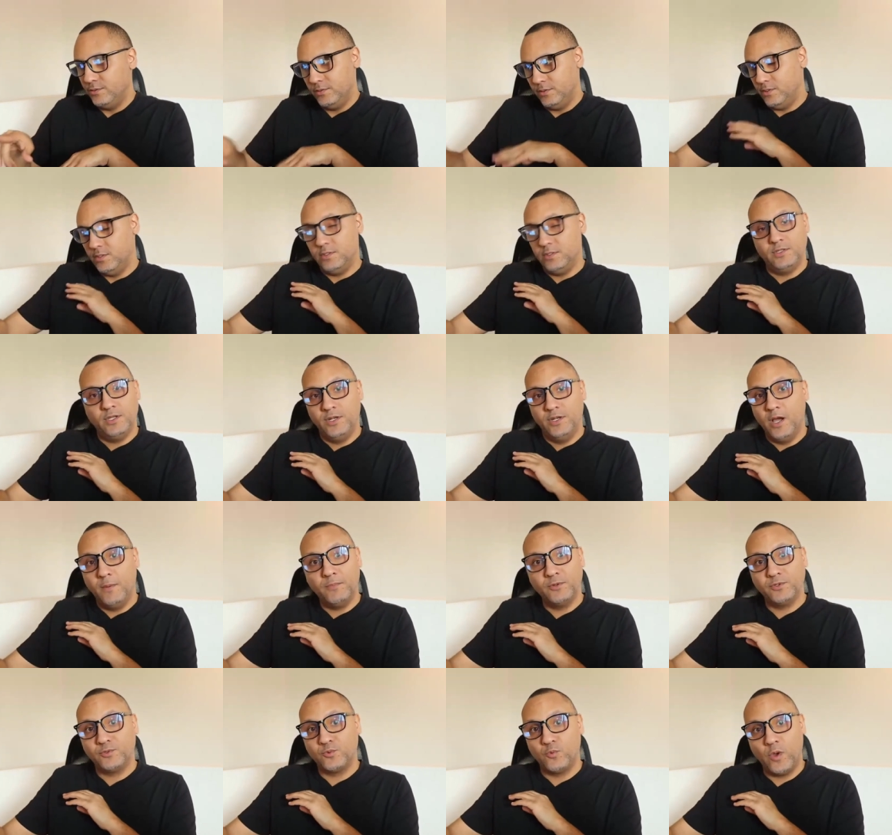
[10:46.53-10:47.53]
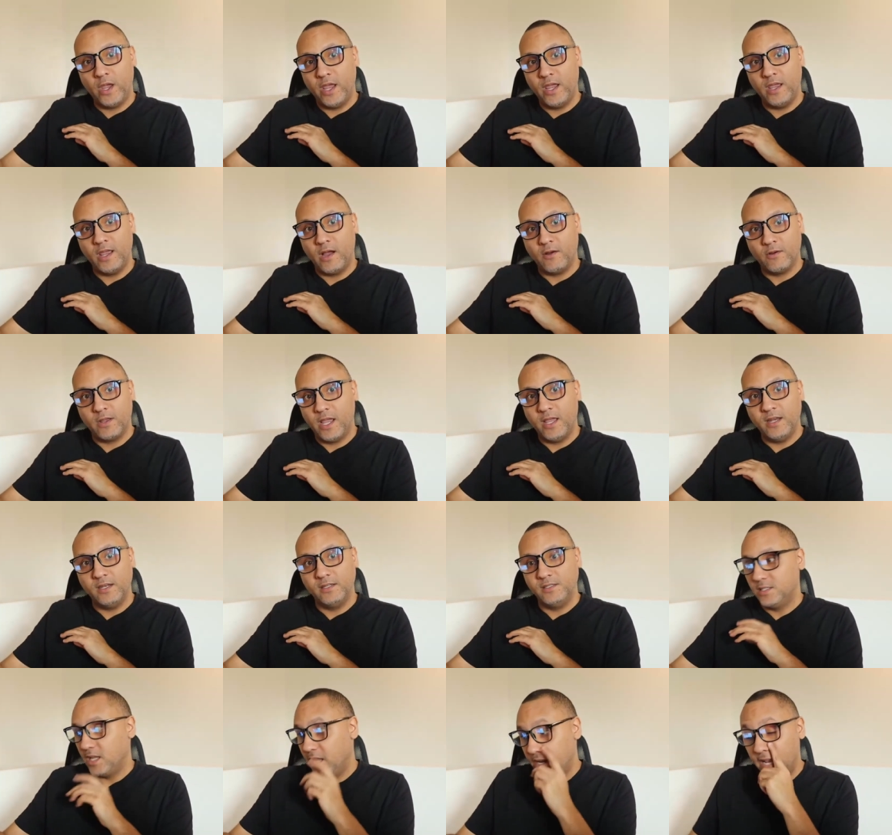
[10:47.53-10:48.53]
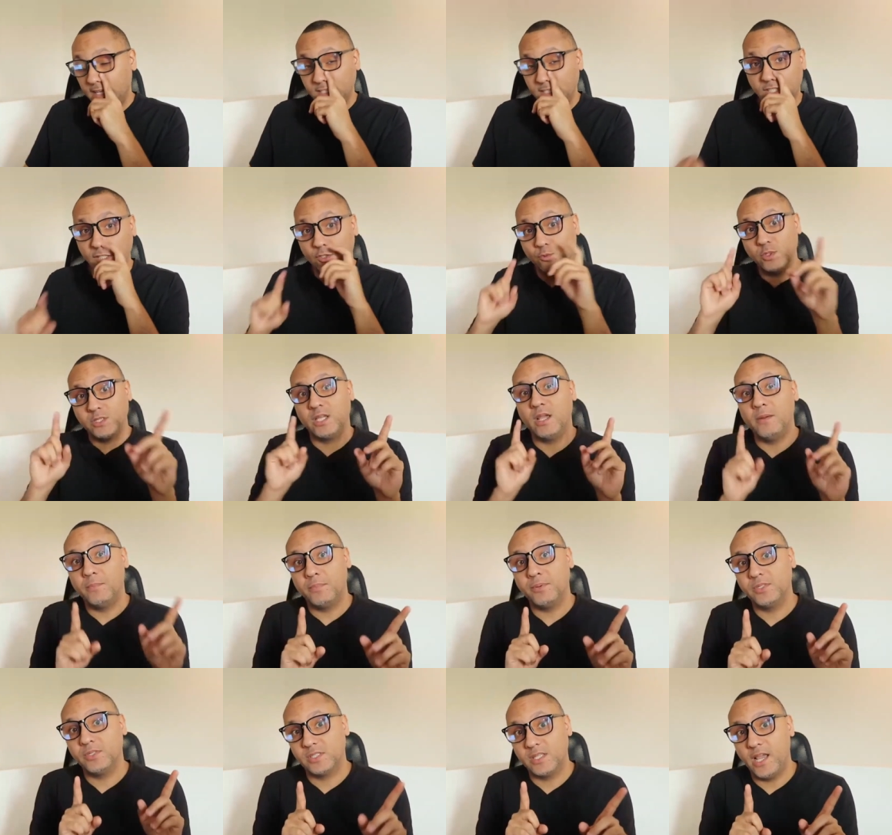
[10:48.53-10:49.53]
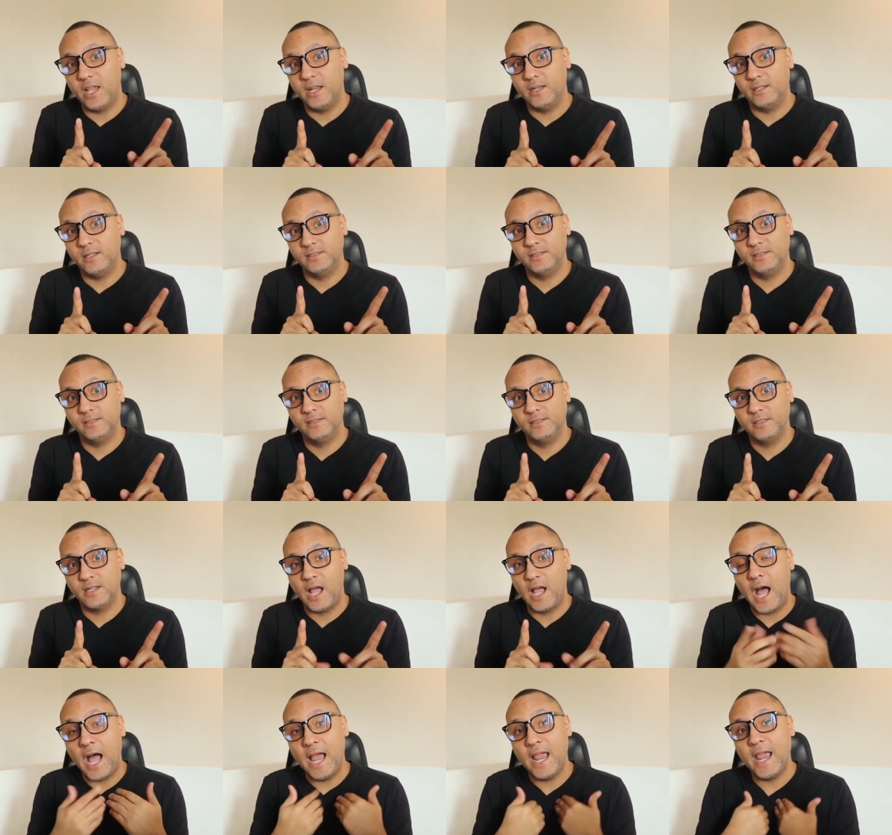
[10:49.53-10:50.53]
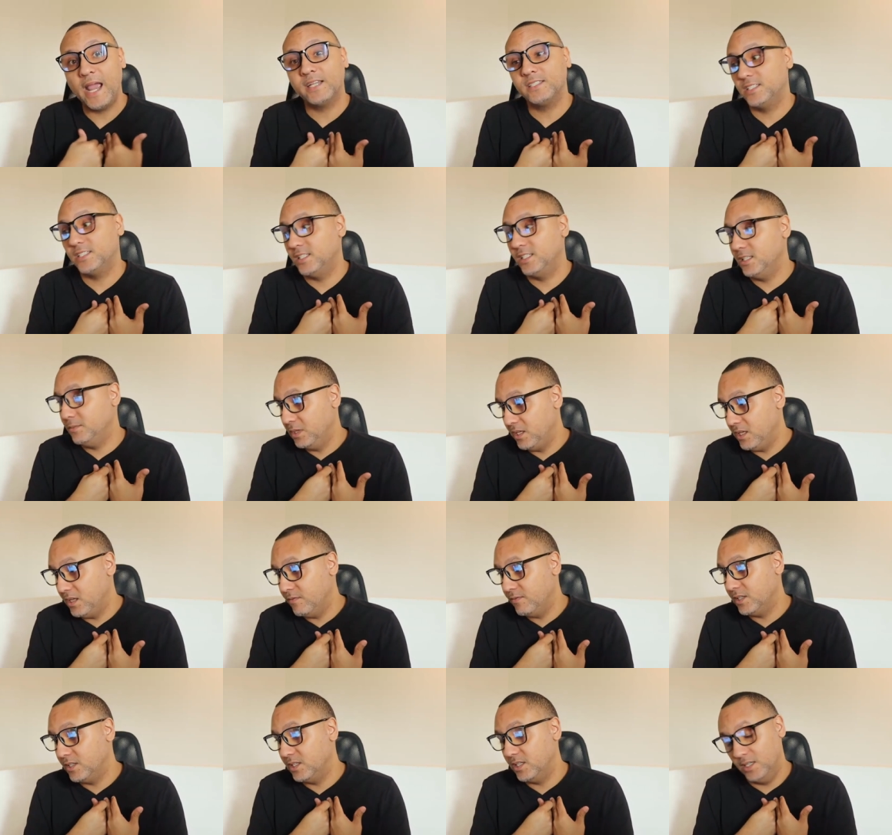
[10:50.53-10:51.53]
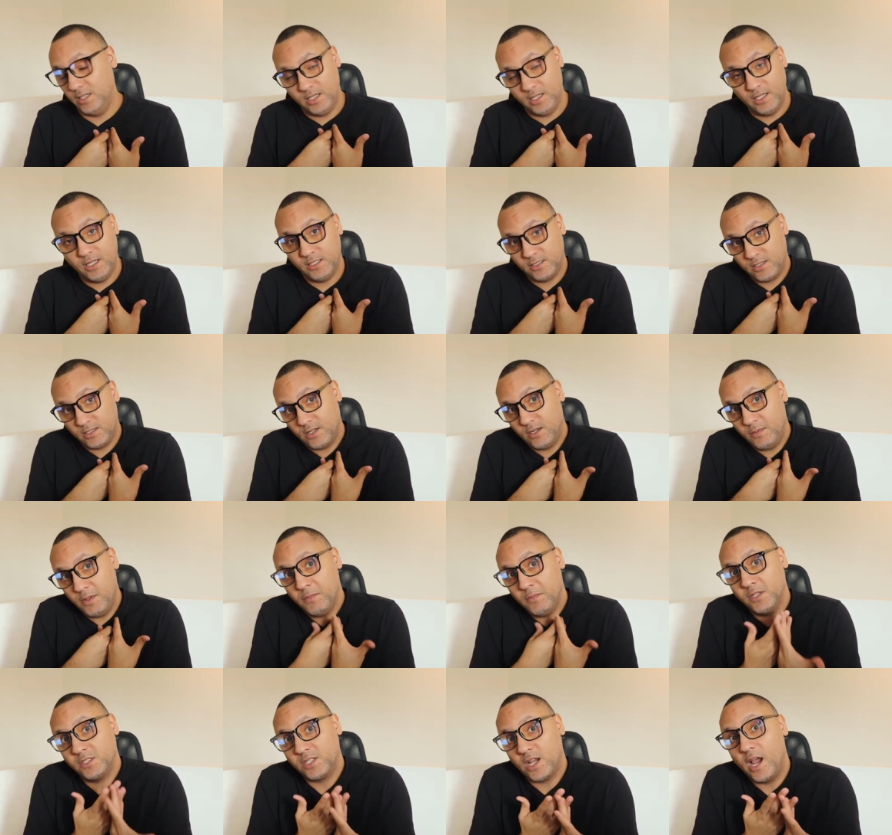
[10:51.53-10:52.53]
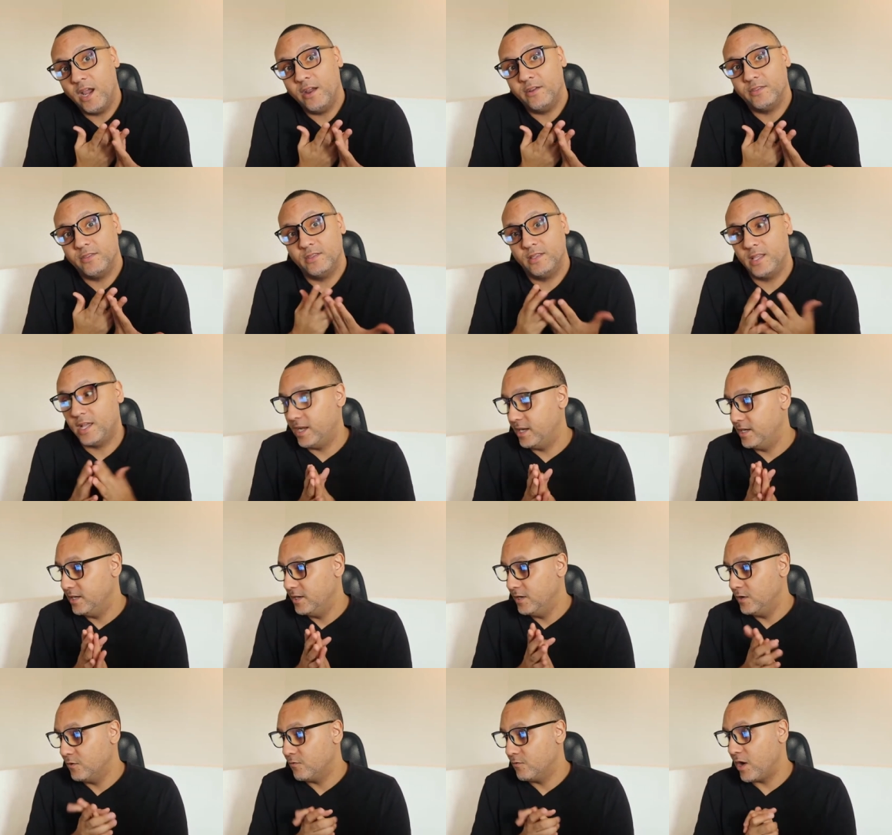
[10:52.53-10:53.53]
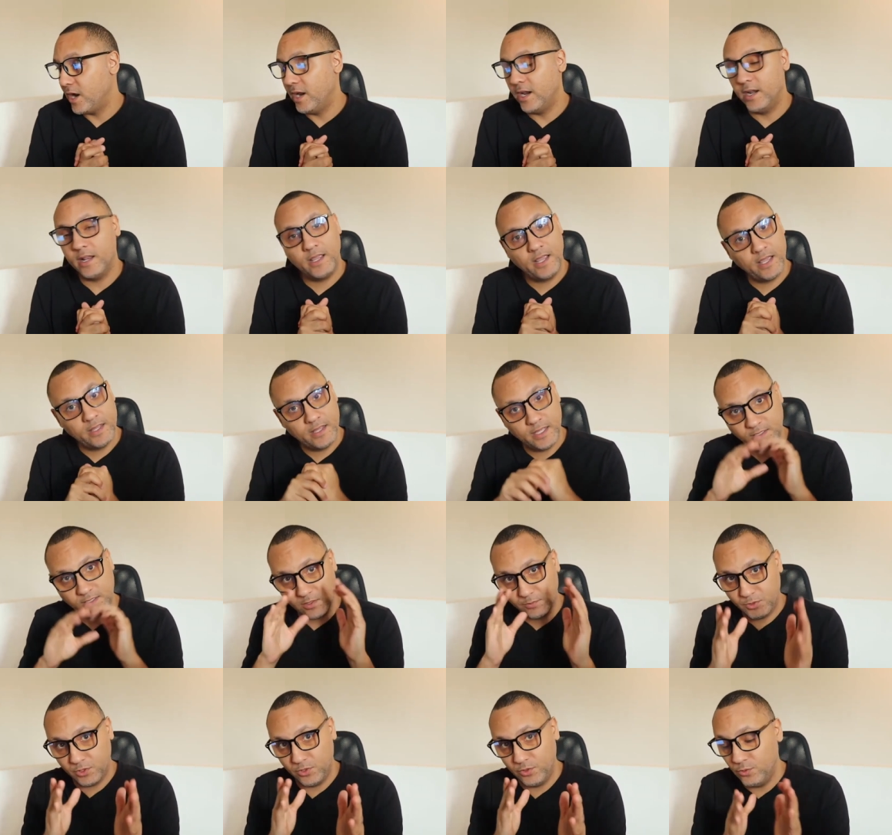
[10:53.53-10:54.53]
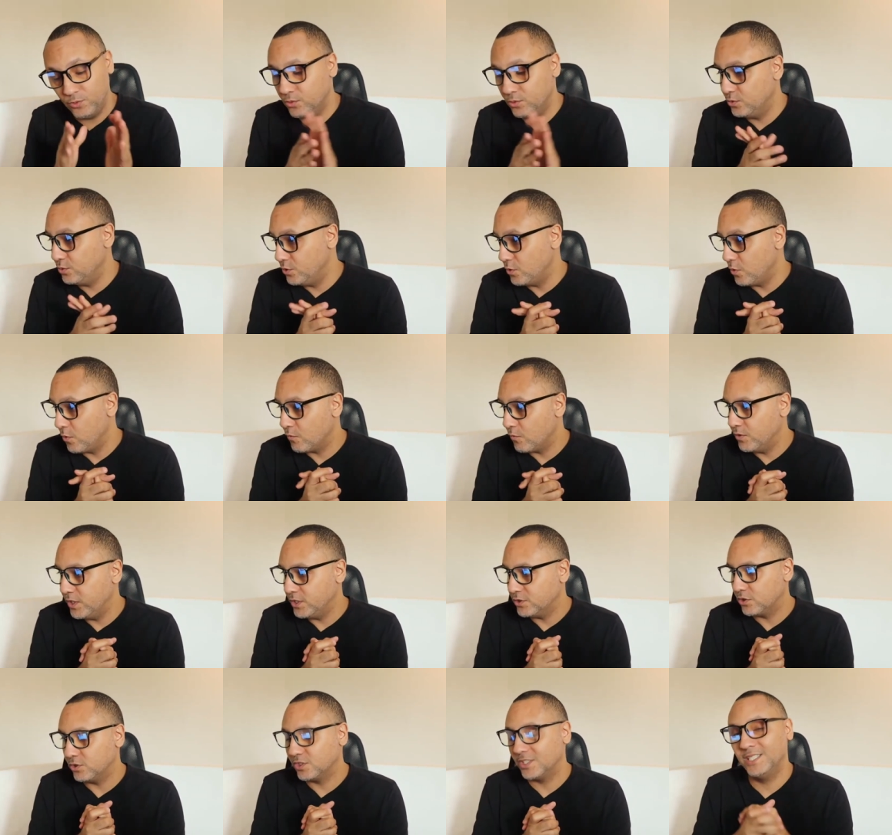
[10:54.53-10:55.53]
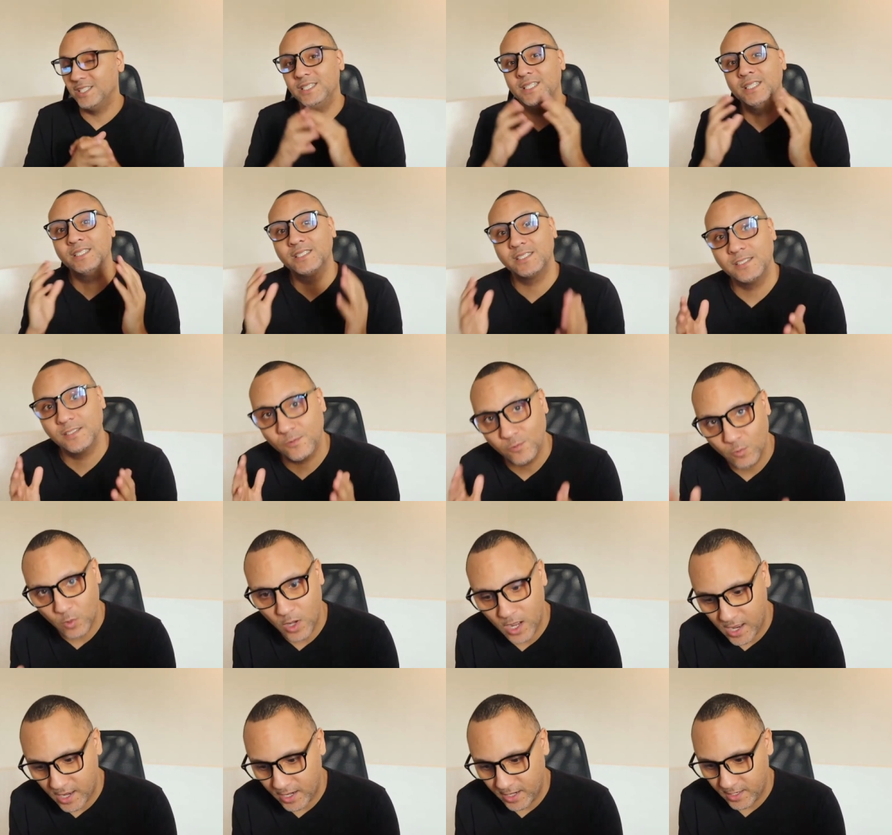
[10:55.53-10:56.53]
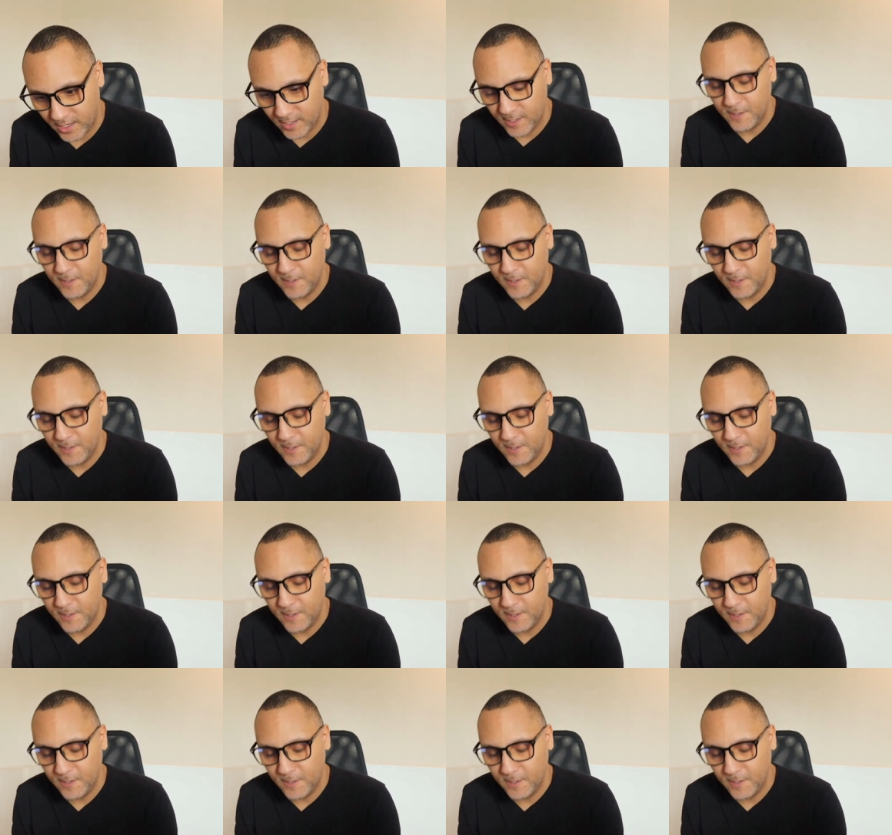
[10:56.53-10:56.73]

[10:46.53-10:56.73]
the numbers way outgain it and that's just with 10% i actually believe is going to be much higher than that right and again that's up to you to do your own research and this is why